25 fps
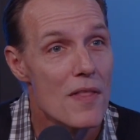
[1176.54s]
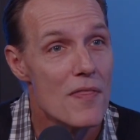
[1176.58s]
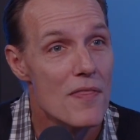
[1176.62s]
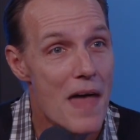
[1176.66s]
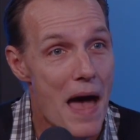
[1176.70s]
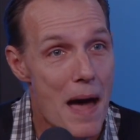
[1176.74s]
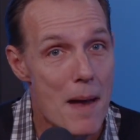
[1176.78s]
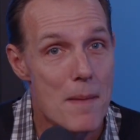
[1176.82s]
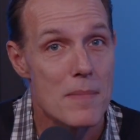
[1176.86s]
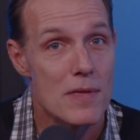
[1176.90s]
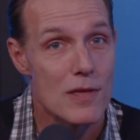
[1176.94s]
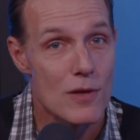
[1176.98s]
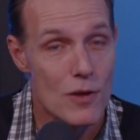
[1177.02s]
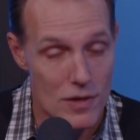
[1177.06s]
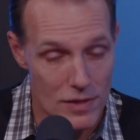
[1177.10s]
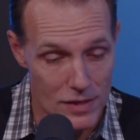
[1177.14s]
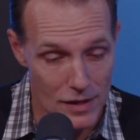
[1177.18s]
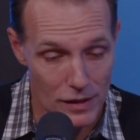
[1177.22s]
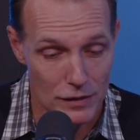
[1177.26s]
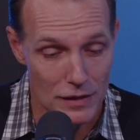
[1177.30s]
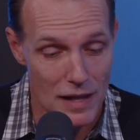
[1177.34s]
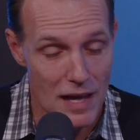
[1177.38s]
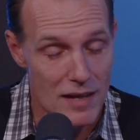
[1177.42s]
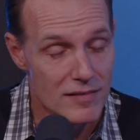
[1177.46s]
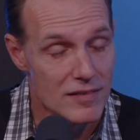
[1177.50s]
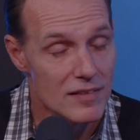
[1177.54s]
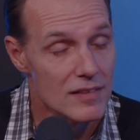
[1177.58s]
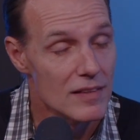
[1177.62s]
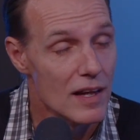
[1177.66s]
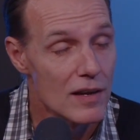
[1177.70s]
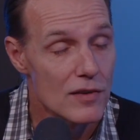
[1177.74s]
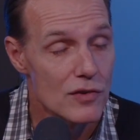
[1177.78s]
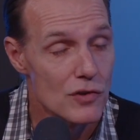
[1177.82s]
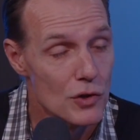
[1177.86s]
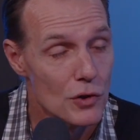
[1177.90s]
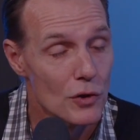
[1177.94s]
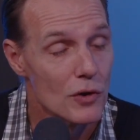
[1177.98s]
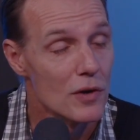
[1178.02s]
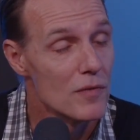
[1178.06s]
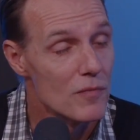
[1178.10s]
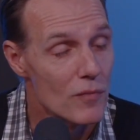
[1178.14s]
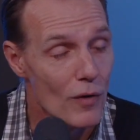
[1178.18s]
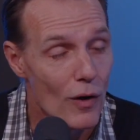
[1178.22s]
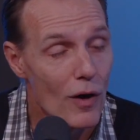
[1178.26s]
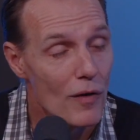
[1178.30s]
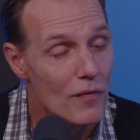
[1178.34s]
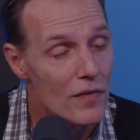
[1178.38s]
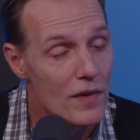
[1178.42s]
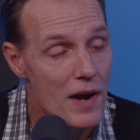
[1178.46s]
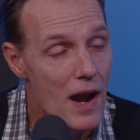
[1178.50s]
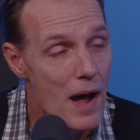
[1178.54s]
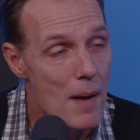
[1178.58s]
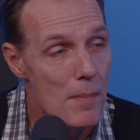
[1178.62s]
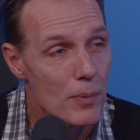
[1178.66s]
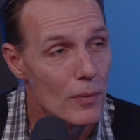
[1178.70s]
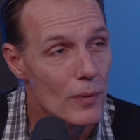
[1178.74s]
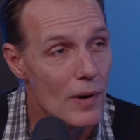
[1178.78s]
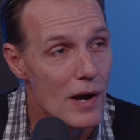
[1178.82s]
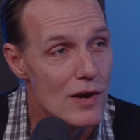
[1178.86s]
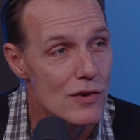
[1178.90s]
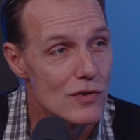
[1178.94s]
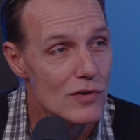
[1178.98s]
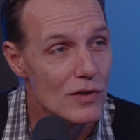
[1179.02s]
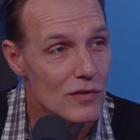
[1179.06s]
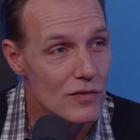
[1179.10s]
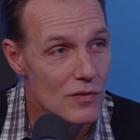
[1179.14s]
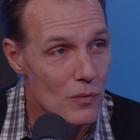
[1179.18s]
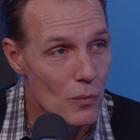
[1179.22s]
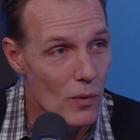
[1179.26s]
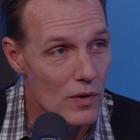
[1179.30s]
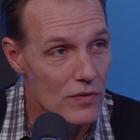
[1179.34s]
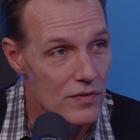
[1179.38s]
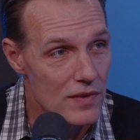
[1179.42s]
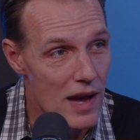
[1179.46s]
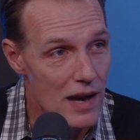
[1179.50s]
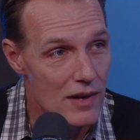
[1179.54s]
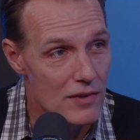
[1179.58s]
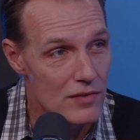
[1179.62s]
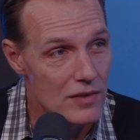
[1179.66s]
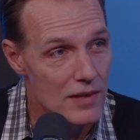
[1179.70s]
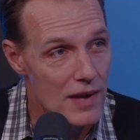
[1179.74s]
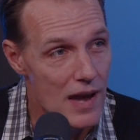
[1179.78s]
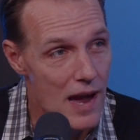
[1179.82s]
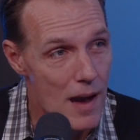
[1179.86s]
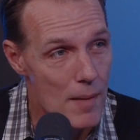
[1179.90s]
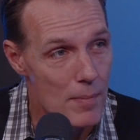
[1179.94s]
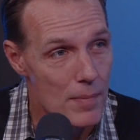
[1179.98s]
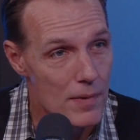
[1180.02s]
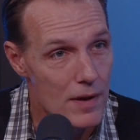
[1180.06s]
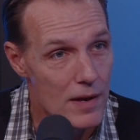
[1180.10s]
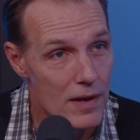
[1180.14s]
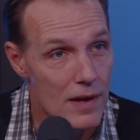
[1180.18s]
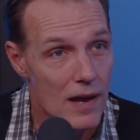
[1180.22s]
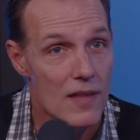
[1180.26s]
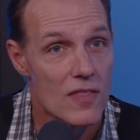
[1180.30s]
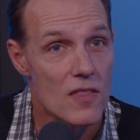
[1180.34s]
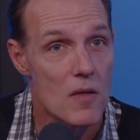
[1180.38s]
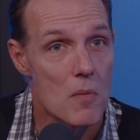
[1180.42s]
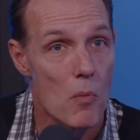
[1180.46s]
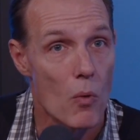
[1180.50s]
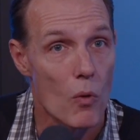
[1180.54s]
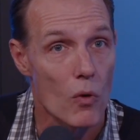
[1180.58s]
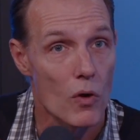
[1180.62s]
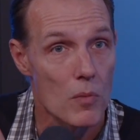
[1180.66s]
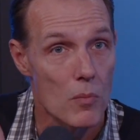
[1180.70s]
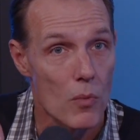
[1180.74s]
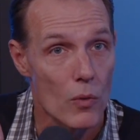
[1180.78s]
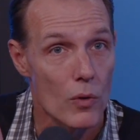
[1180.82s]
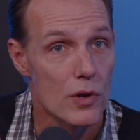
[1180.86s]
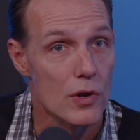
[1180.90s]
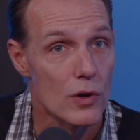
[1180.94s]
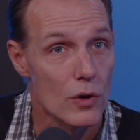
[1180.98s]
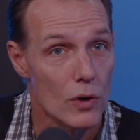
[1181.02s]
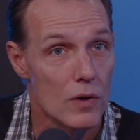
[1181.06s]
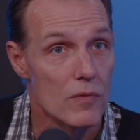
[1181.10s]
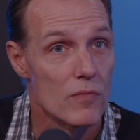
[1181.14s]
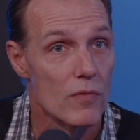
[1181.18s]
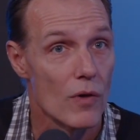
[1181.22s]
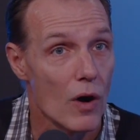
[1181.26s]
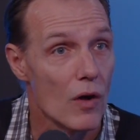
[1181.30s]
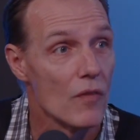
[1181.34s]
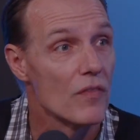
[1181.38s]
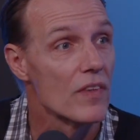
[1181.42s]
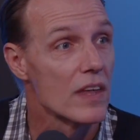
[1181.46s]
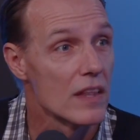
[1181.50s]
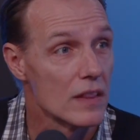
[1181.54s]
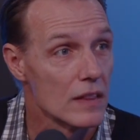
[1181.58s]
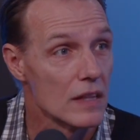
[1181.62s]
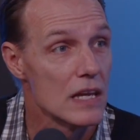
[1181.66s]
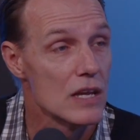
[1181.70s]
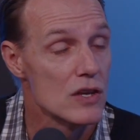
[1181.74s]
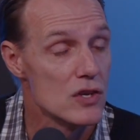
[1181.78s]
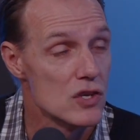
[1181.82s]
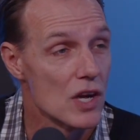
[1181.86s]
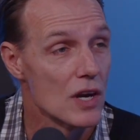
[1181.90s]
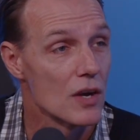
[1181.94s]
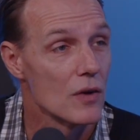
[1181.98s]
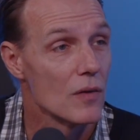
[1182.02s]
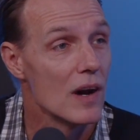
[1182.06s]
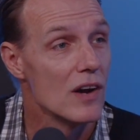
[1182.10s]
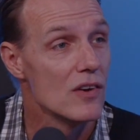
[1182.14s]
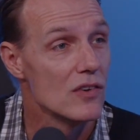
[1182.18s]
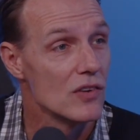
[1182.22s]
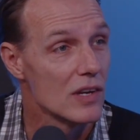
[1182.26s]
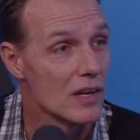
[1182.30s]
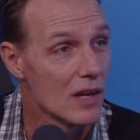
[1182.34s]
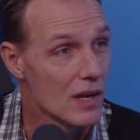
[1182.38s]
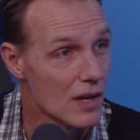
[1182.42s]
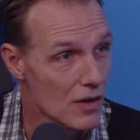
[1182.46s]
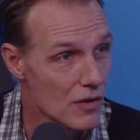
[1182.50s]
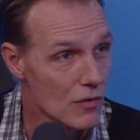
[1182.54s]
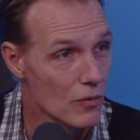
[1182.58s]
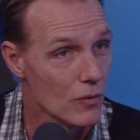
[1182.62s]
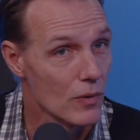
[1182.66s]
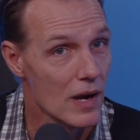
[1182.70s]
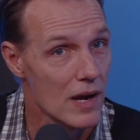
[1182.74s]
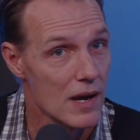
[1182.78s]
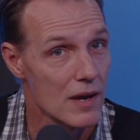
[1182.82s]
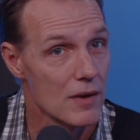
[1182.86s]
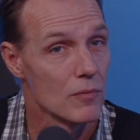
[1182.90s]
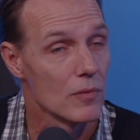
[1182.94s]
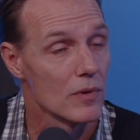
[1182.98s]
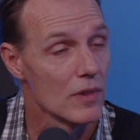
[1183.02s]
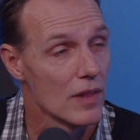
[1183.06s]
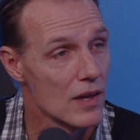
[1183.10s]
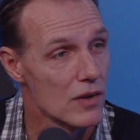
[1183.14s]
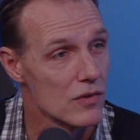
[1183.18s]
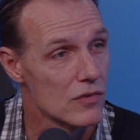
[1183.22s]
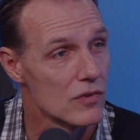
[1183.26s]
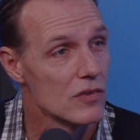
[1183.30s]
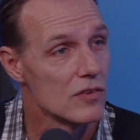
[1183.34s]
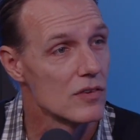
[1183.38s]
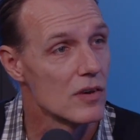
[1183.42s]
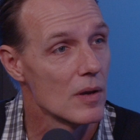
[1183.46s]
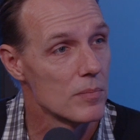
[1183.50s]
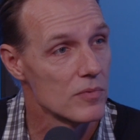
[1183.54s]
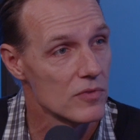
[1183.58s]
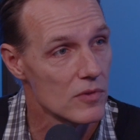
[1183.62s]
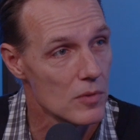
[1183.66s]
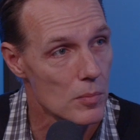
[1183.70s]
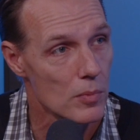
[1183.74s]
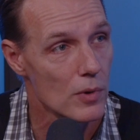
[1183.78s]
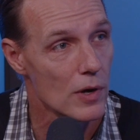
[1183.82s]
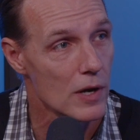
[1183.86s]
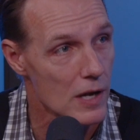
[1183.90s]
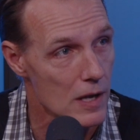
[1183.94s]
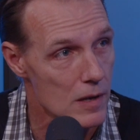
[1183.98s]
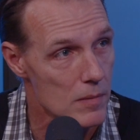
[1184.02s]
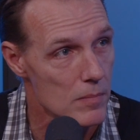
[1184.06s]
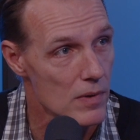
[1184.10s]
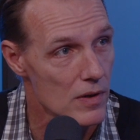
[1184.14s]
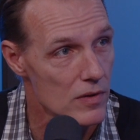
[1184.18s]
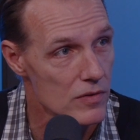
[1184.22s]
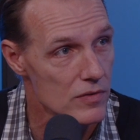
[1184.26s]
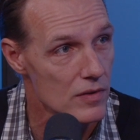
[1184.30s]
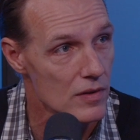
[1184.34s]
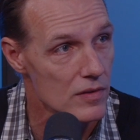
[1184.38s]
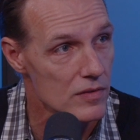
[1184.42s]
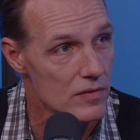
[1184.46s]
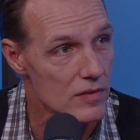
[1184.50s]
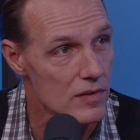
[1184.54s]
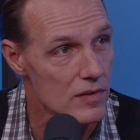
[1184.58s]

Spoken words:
the less and less you're involved in operations and what's actually happening, and the more and more you're involved in lead generation and creating relationships to bring in business.